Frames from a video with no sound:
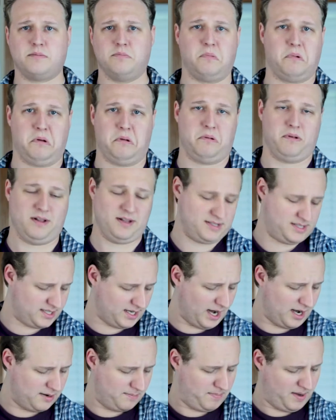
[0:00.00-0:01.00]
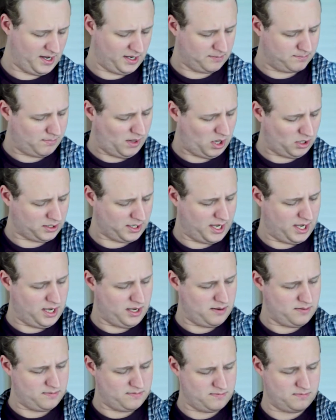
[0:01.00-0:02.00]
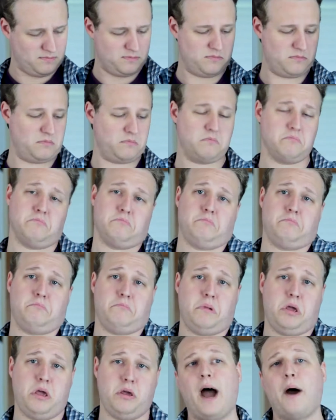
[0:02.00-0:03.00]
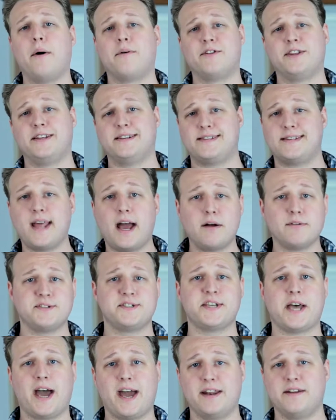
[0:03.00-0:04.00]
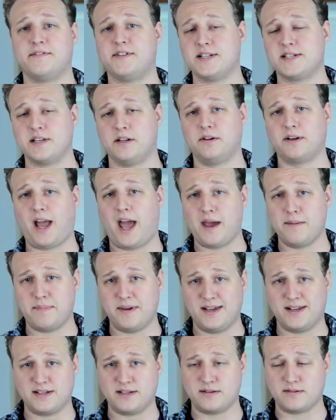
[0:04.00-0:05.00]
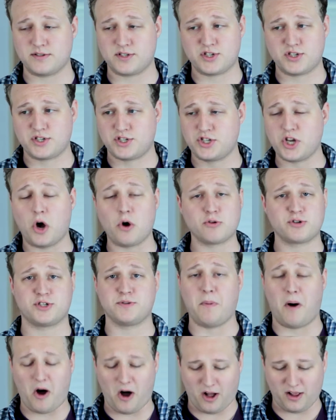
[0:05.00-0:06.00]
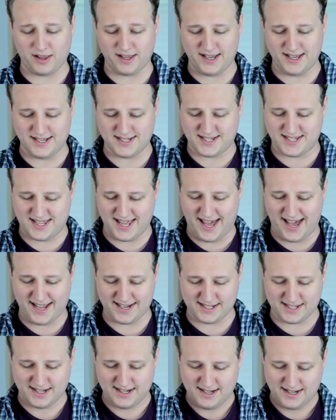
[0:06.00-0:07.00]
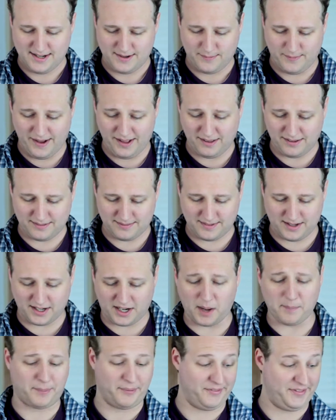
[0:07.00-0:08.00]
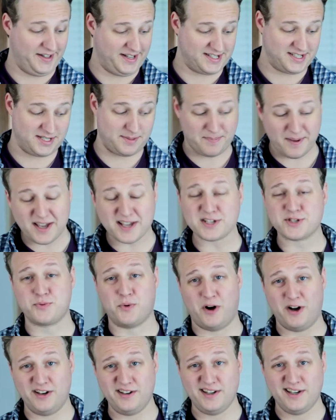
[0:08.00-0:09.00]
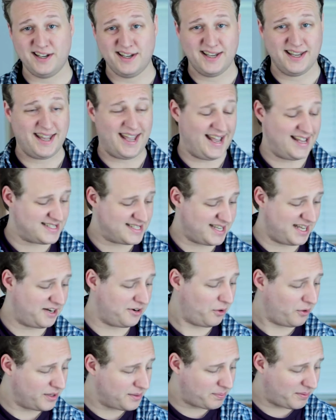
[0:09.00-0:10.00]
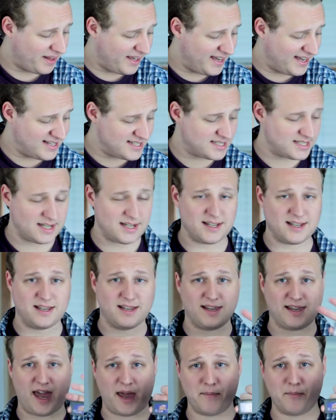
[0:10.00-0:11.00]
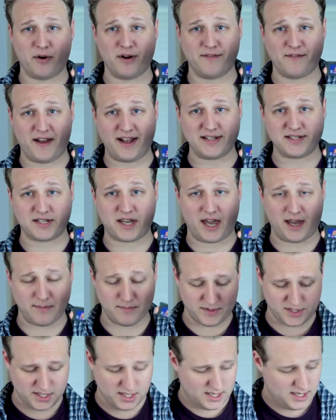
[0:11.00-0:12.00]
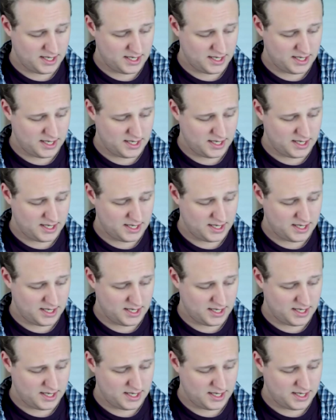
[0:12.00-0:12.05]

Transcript: It's kind of big and bulky. However, the downside of this little guy being so small is that, well, a couple things. The biggest one is that it only plays Game Boy Advance games.